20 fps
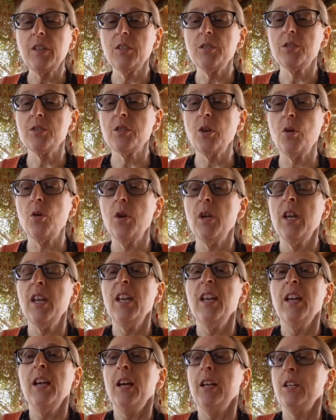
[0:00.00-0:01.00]
So,
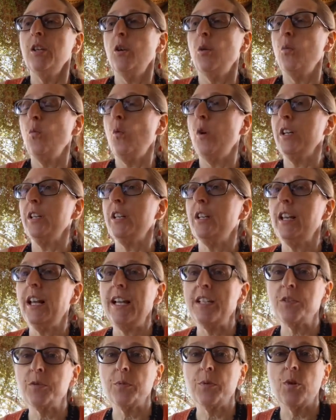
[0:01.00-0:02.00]
one
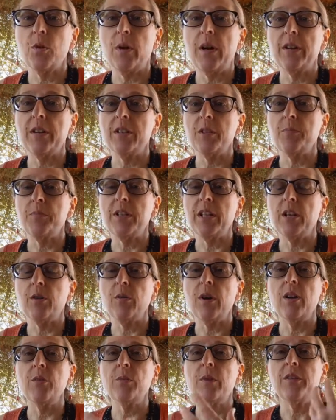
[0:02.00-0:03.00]
class would go out on the
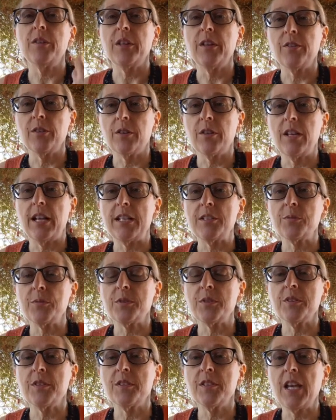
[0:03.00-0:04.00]
playground while the other class
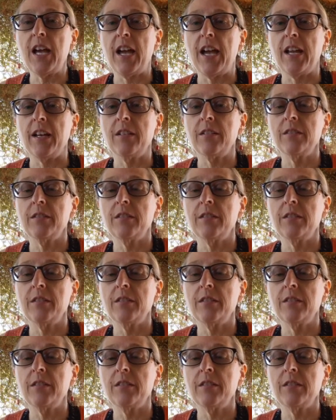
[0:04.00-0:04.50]
was inside.